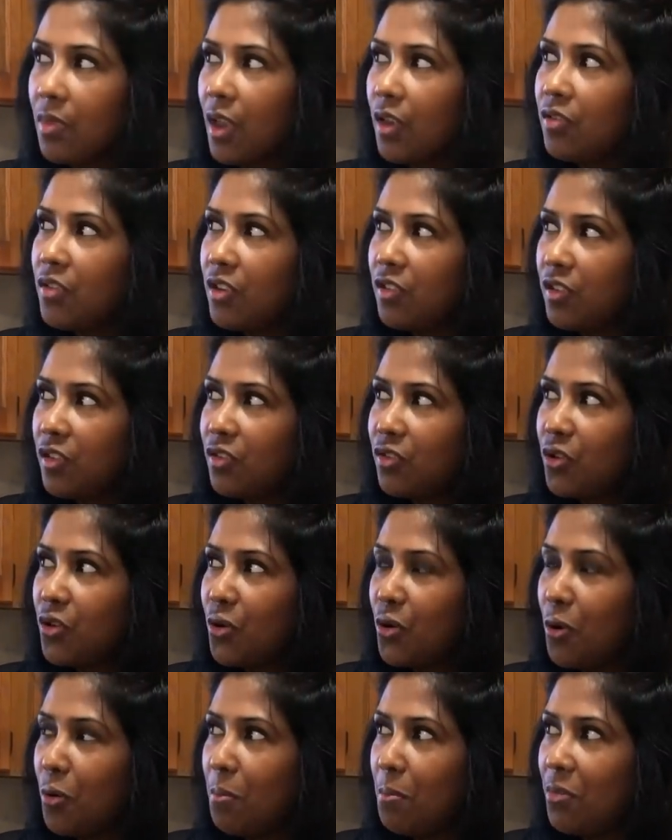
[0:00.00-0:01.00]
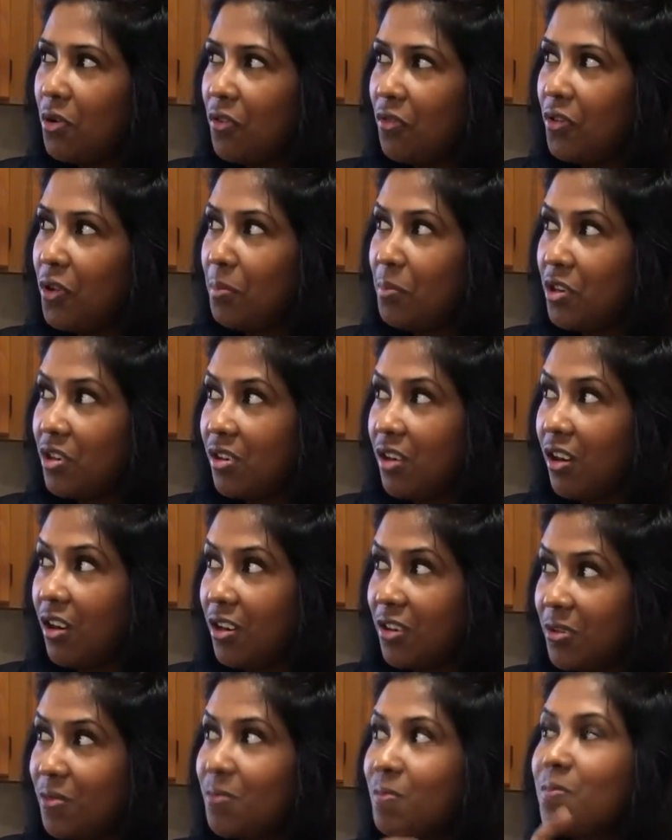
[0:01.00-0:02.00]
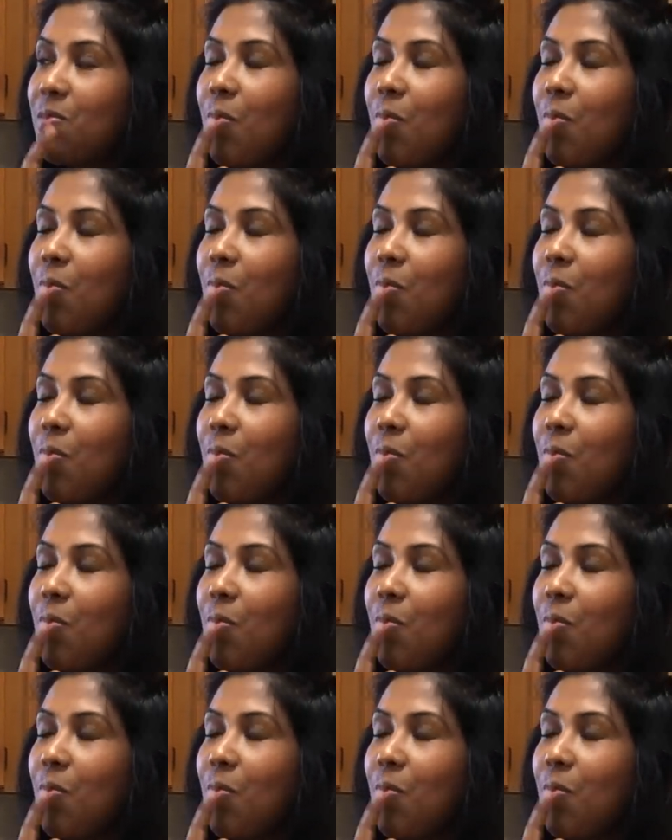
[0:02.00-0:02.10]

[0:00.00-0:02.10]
this is cucumber from your garden